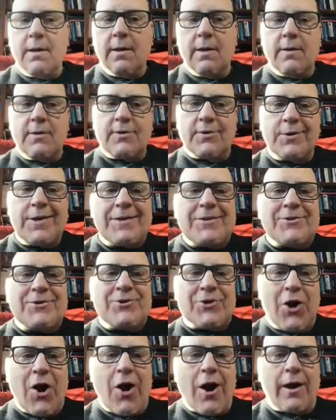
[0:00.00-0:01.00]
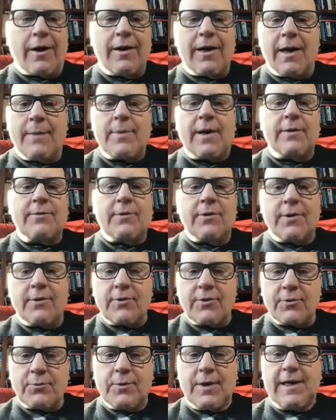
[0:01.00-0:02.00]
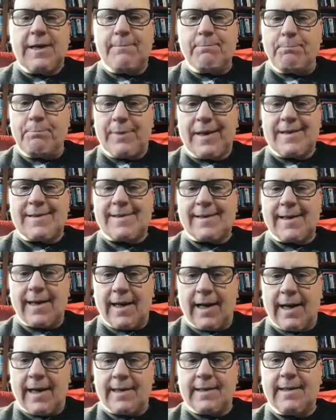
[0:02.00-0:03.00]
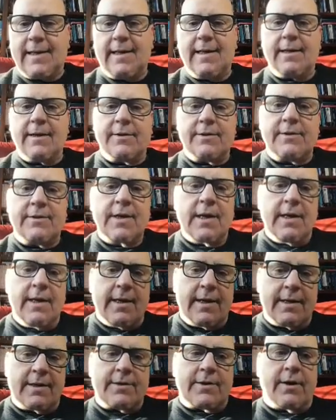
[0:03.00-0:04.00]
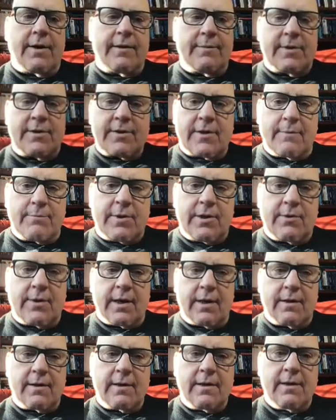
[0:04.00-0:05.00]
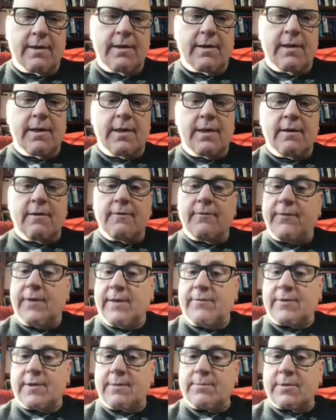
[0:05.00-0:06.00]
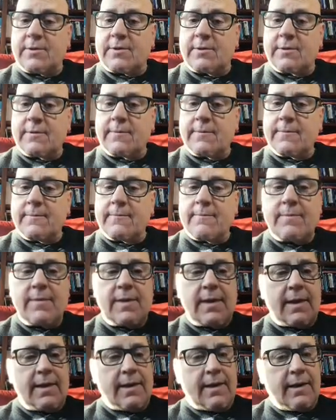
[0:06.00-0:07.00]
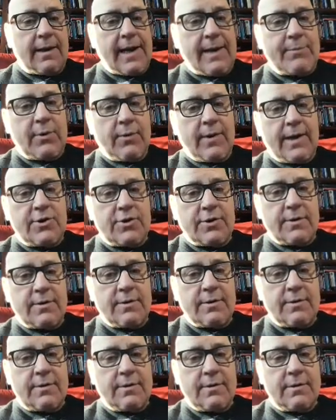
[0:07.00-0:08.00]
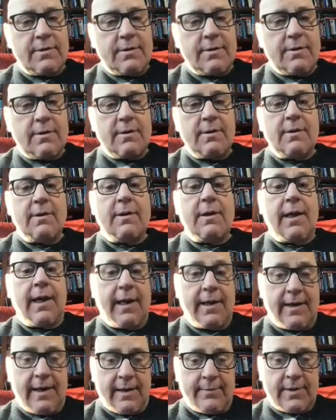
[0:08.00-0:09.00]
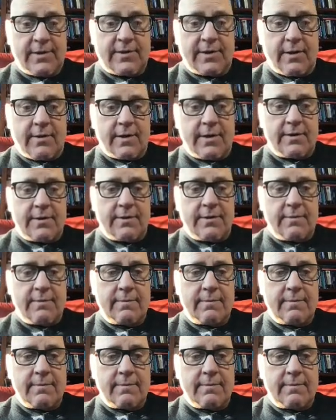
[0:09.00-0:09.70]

So let's talk about the three basic ideas in autonomous computing: fiefdoms, collaborations, and emissaries.